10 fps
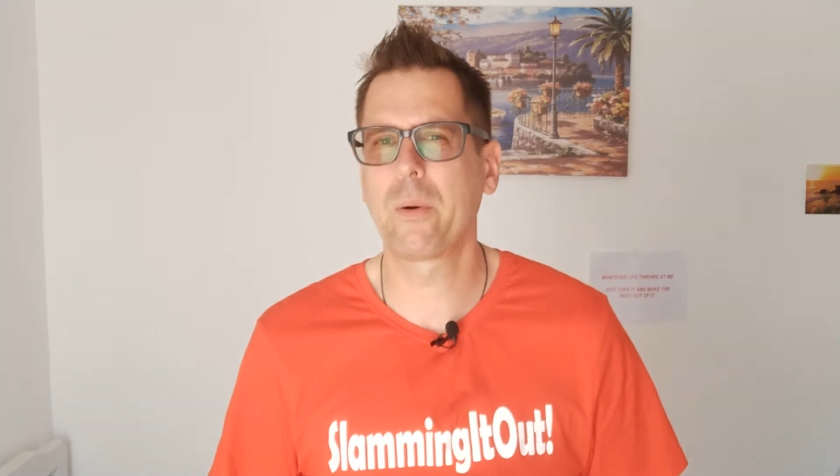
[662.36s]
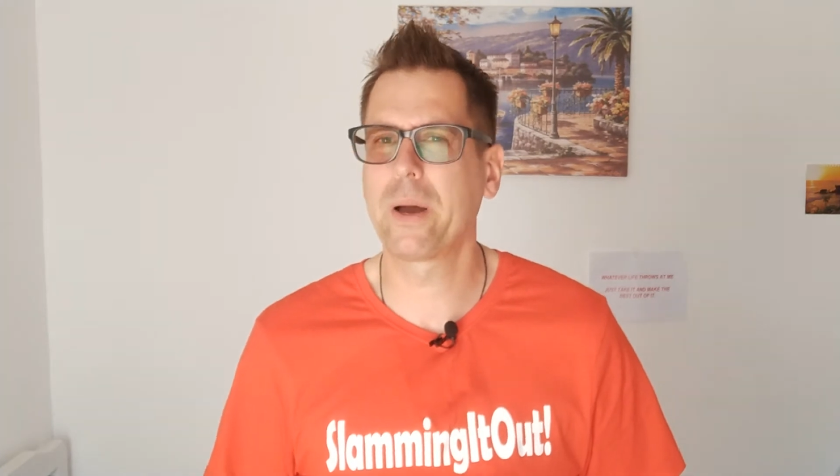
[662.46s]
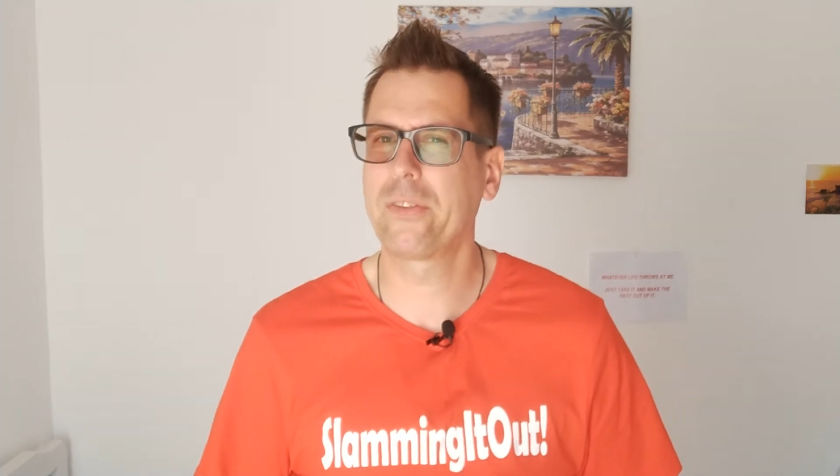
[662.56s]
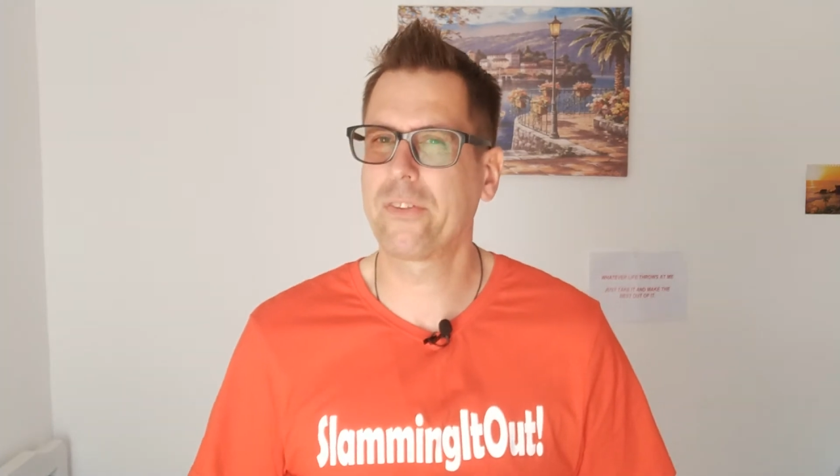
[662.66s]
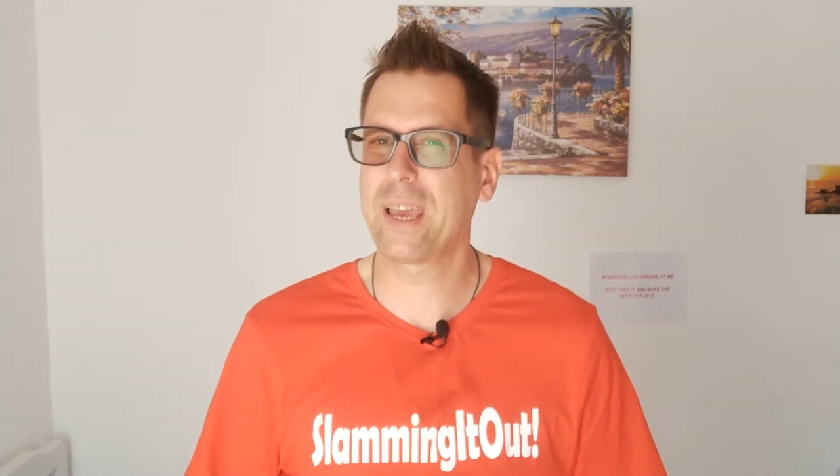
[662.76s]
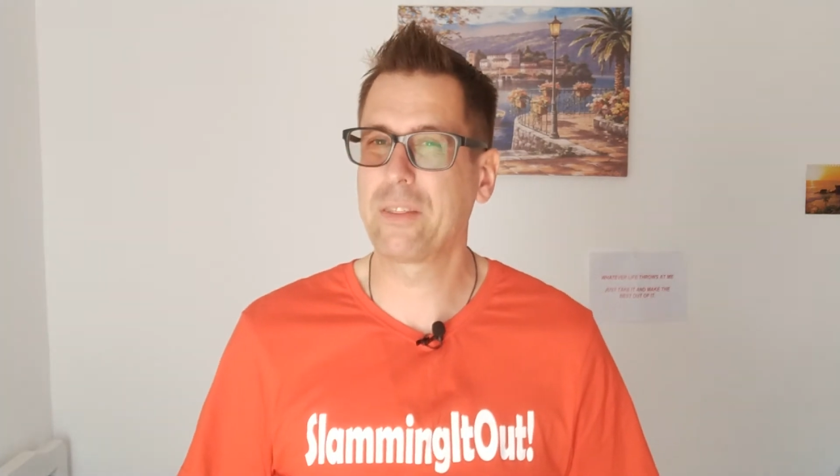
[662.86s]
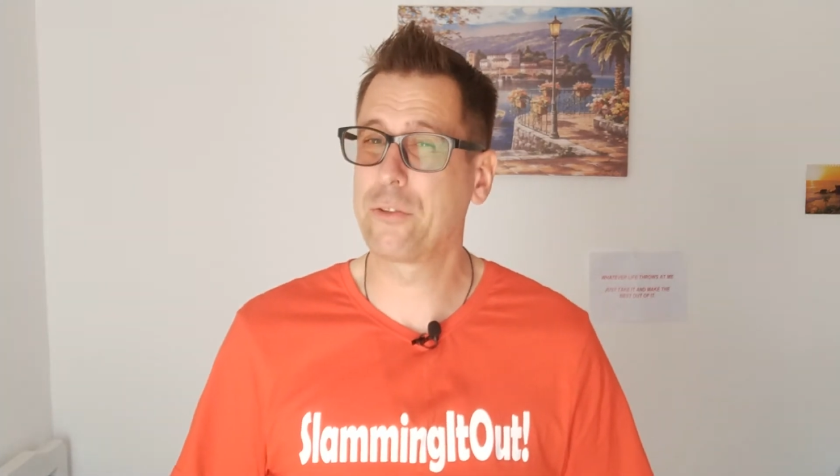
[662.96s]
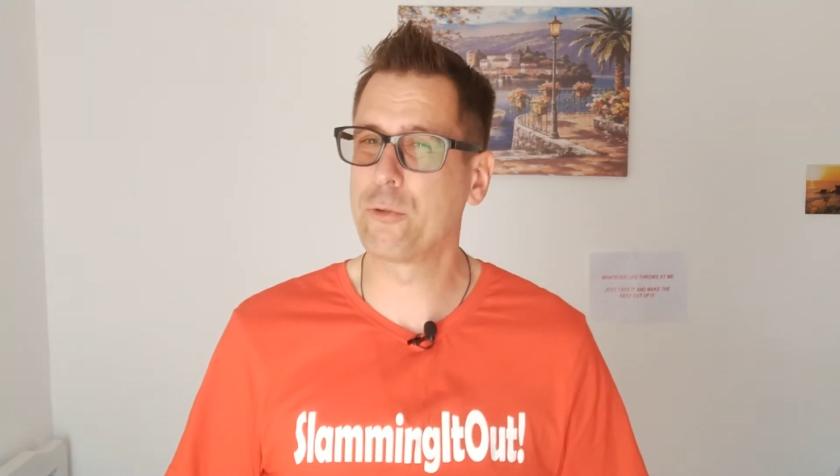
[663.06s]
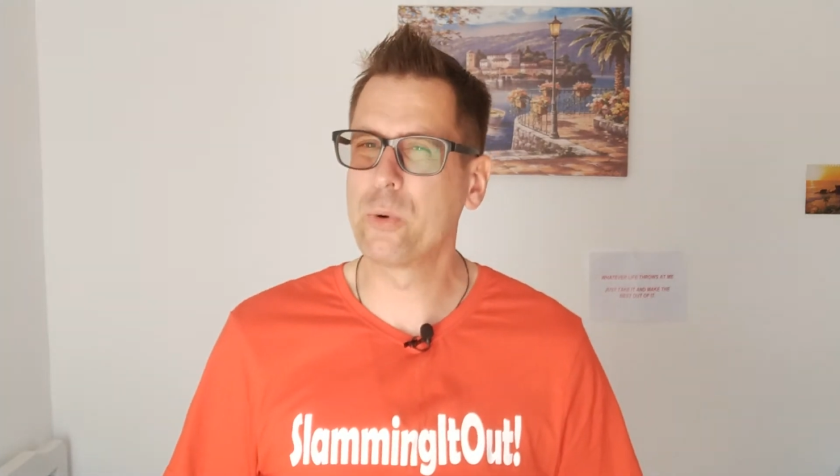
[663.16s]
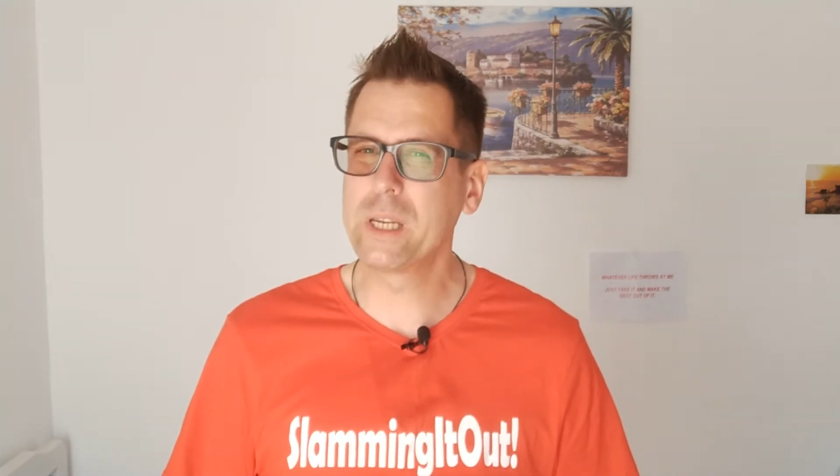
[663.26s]
I would say
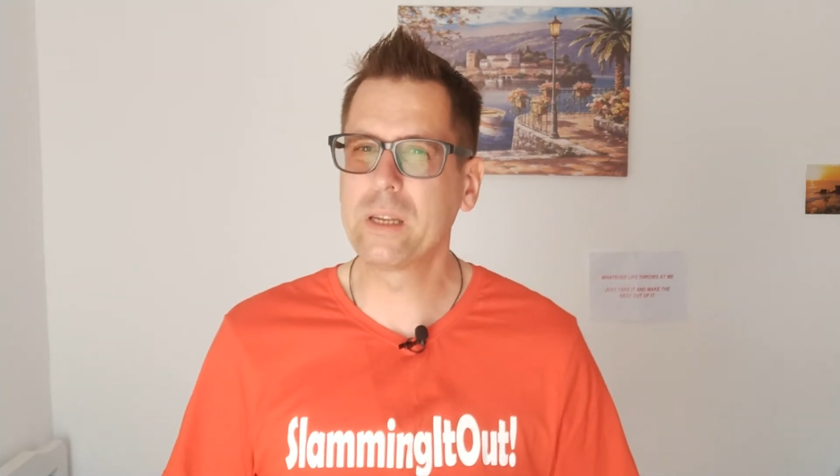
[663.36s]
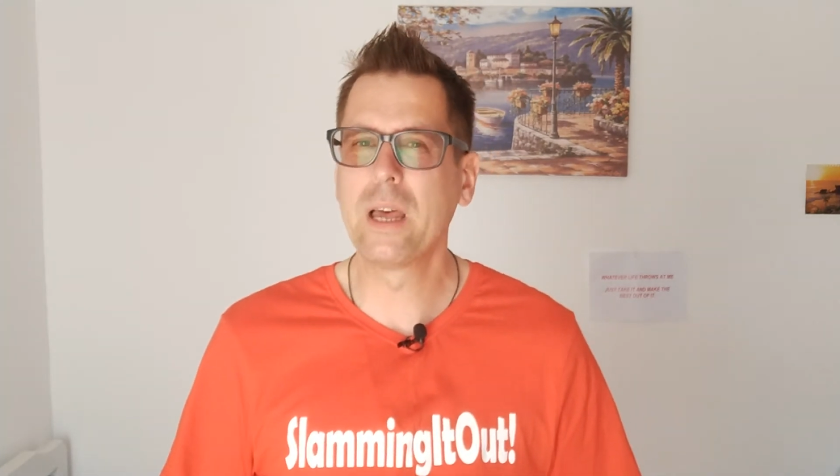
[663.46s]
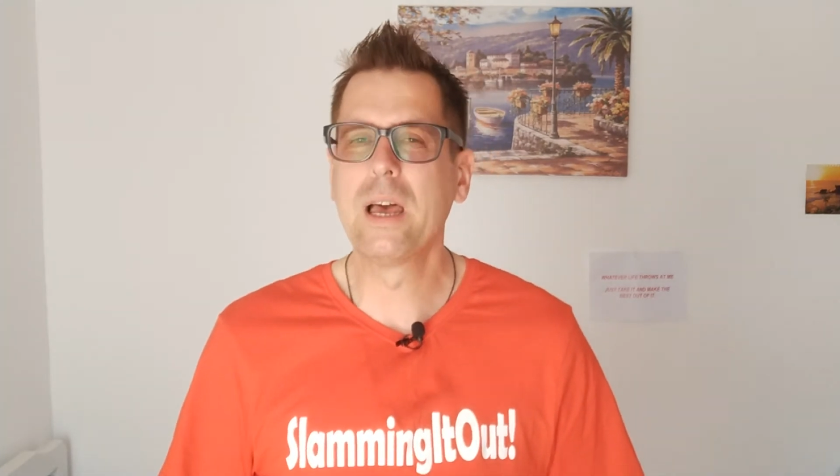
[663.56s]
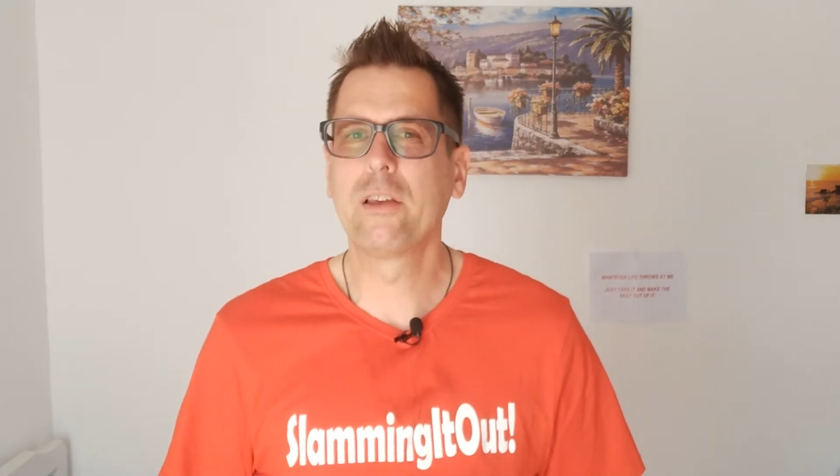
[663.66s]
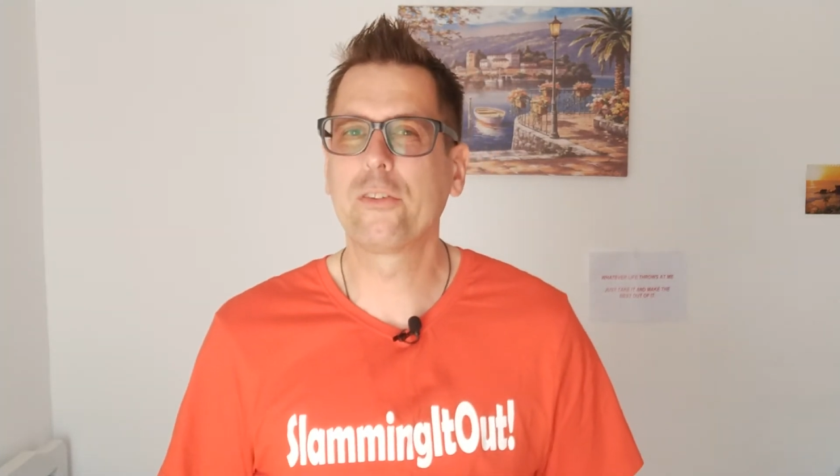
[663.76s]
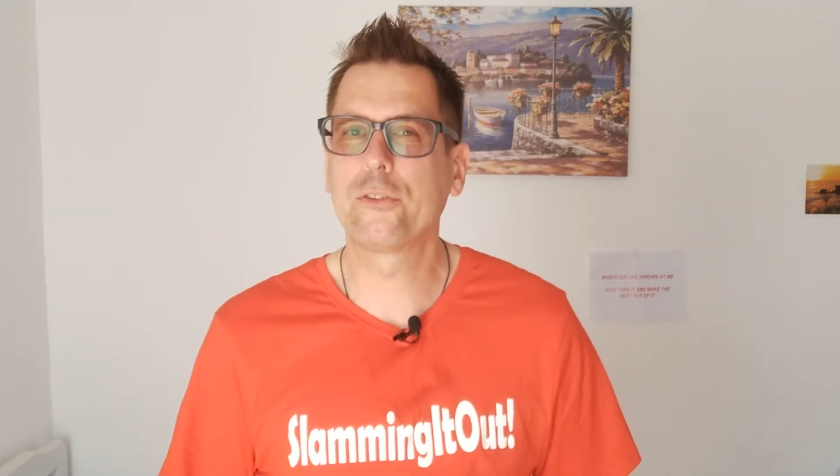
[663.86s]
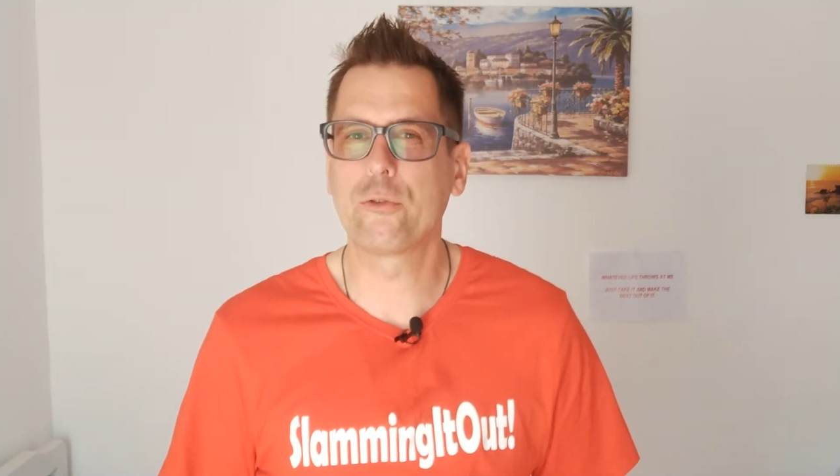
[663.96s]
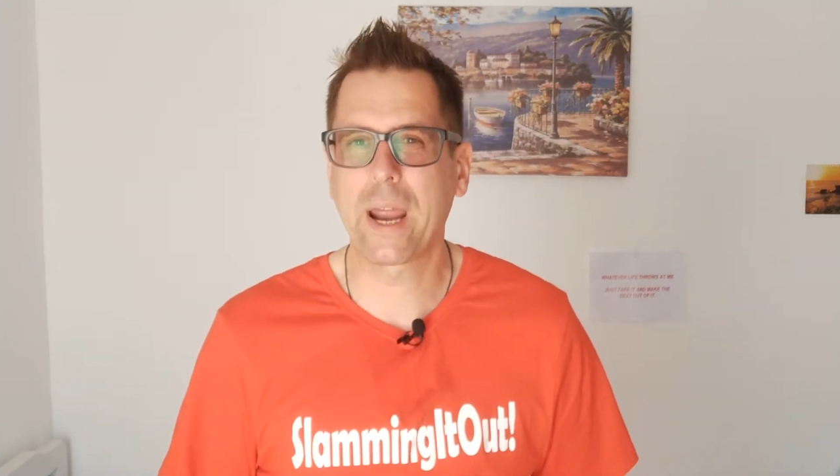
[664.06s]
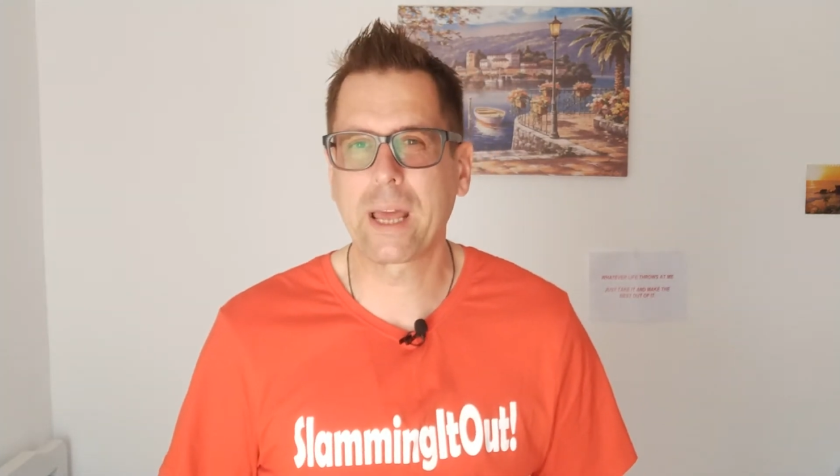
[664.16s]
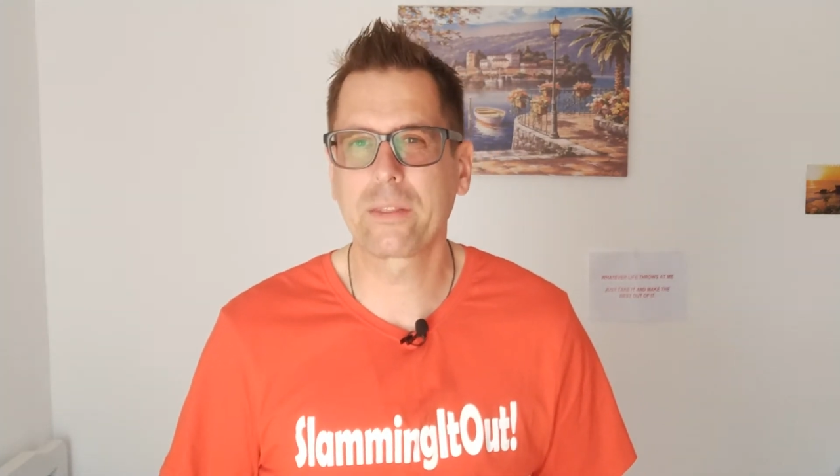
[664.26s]
three
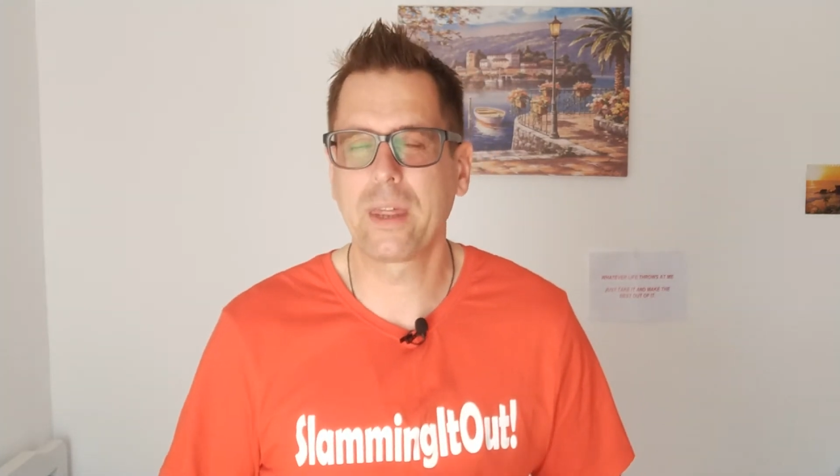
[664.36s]
strengths,